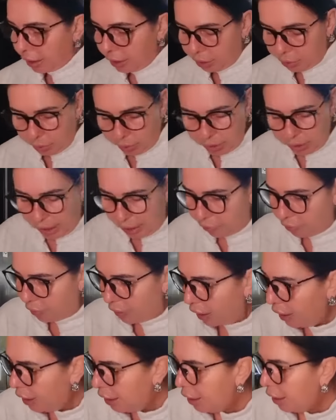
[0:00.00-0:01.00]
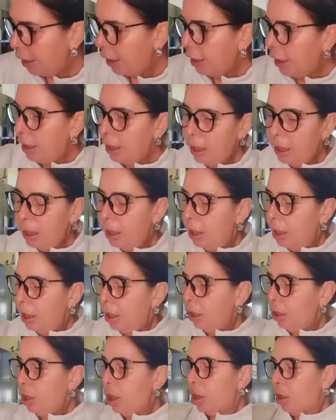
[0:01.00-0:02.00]
This one's heavy.
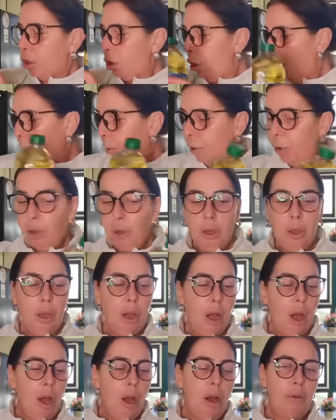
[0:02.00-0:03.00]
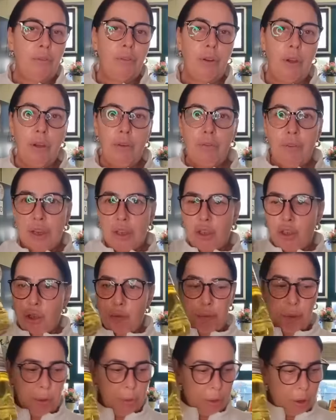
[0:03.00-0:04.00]
I've got a couple of
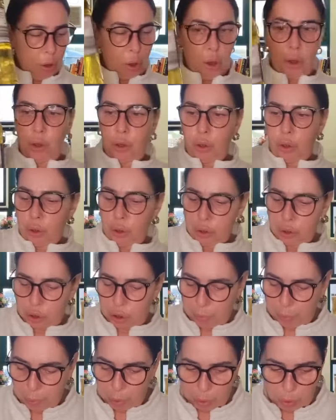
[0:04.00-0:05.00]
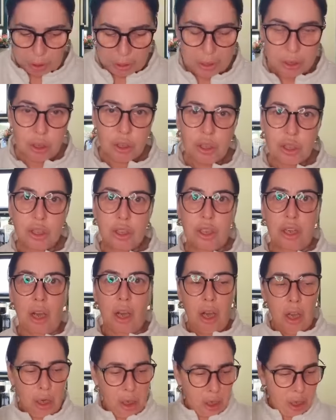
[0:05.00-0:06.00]
vegetable oils to put in
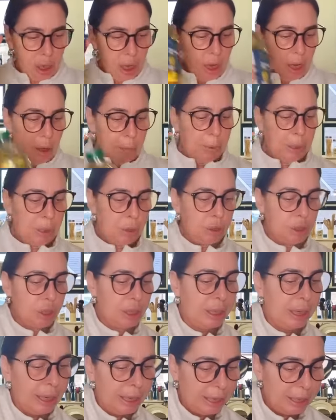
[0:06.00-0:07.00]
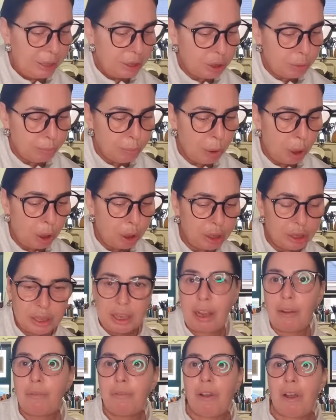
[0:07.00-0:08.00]
stock because I cleaned my
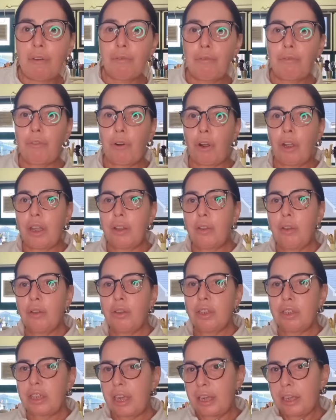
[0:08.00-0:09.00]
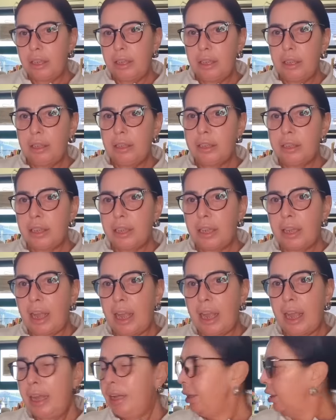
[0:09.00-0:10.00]
deep fat fryer the other day. Is it
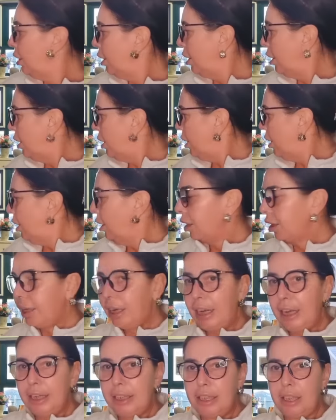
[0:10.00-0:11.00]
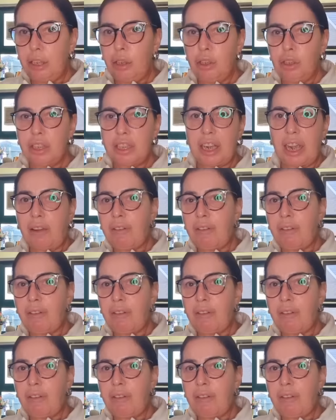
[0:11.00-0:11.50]
there? I cleaned it the other day.